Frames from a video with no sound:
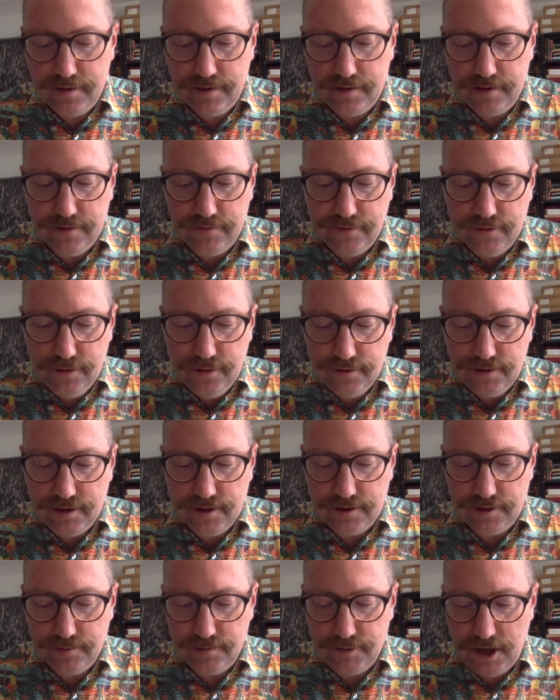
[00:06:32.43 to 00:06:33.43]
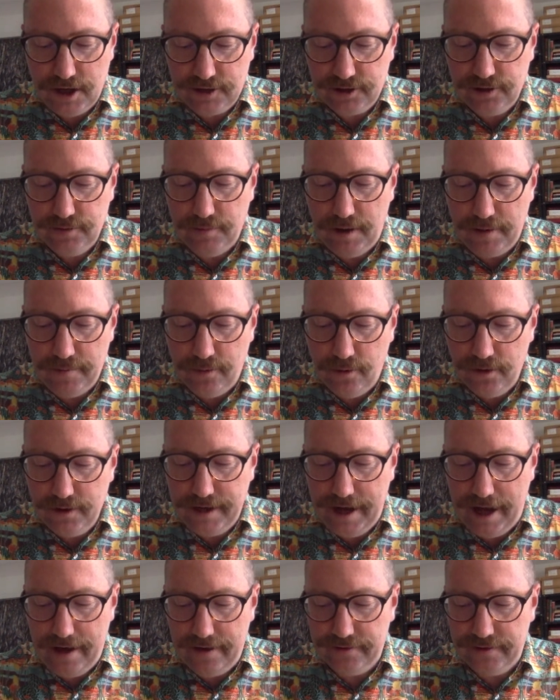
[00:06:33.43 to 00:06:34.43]
diffuse this objection by
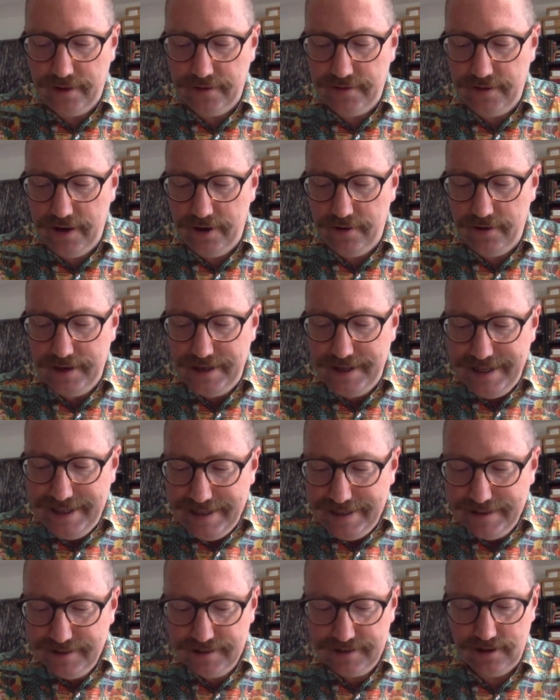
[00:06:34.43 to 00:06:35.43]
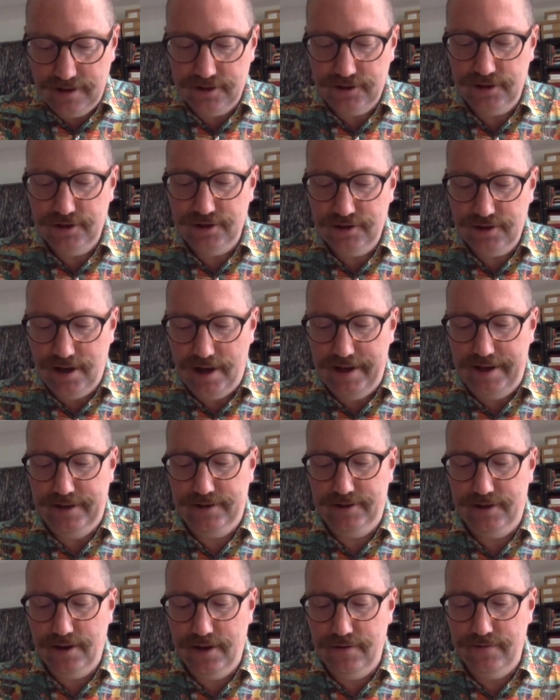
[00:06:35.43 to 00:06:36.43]
pointing out that there is such a
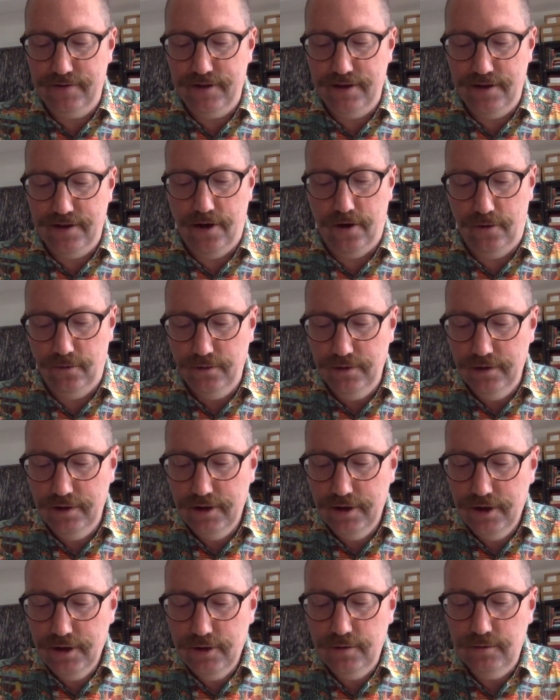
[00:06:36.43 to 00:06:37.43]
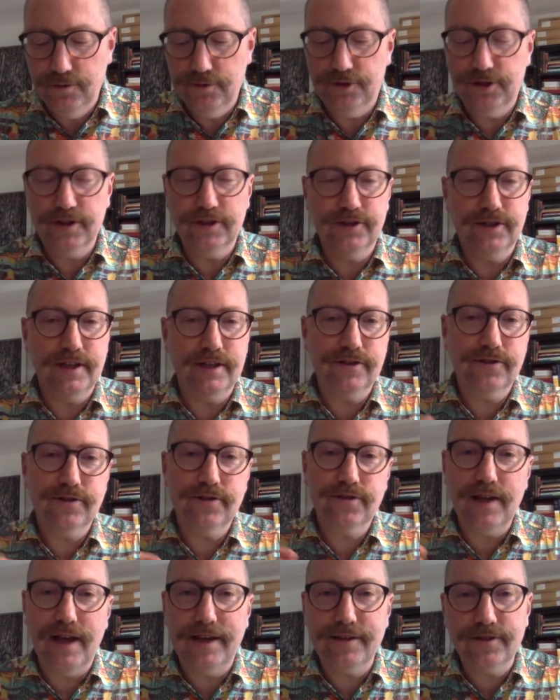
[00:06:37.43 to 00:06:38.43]
science of the known, which
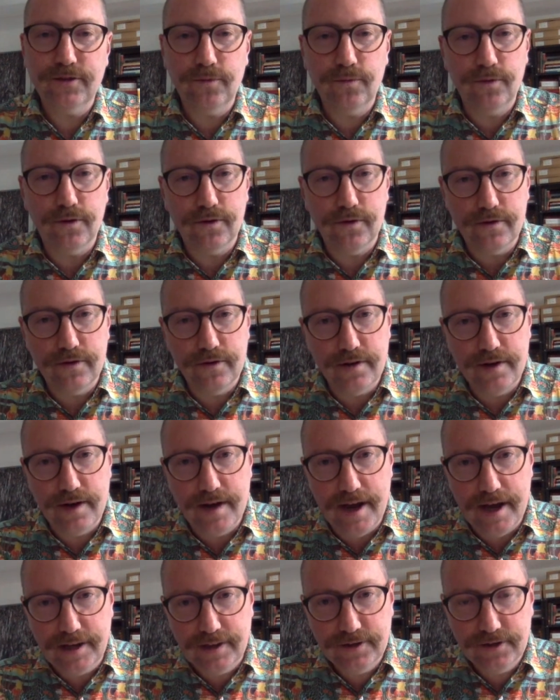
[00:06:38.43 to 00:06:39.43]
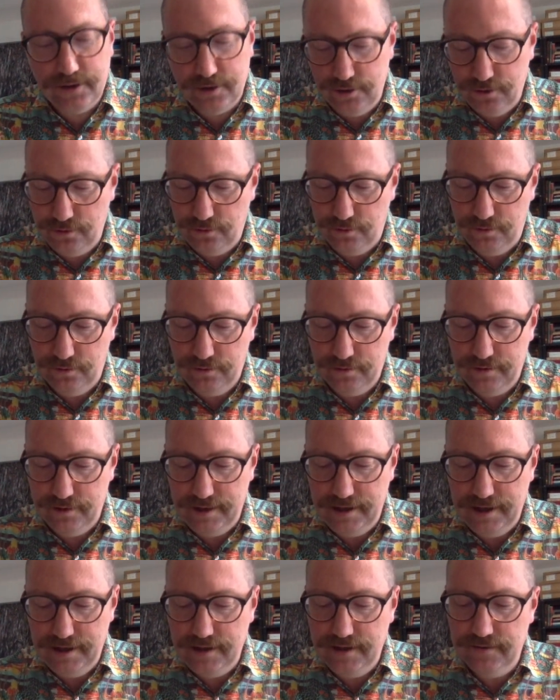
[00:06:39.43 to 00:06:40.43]
exists, as it were, next to
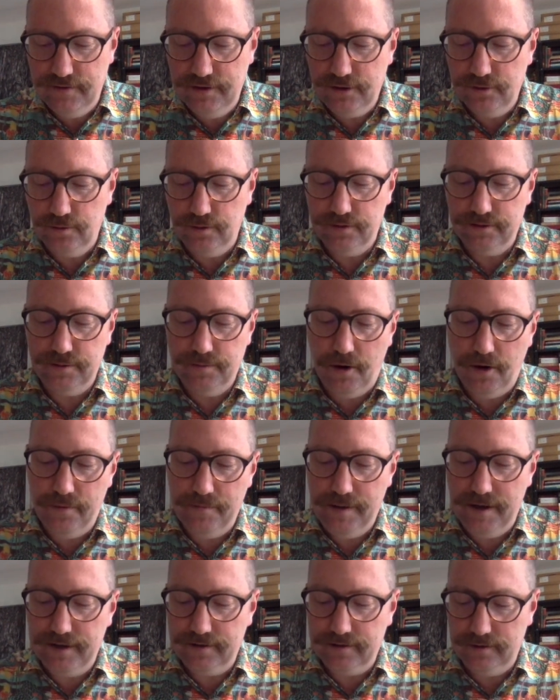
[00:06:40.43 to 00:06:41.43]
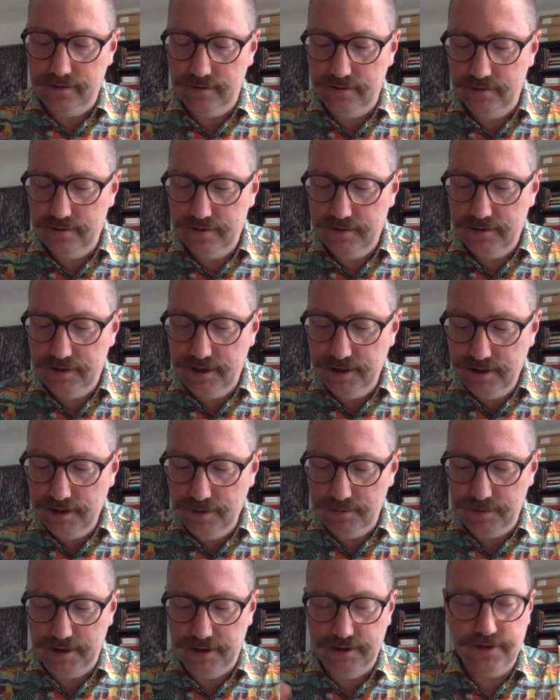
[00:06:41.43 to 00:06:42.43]
the individual departmental
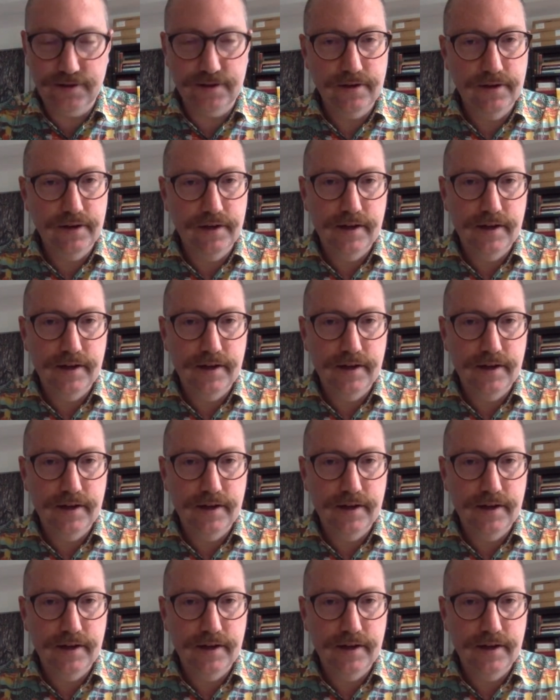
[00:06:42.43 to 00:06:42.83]
disciplines.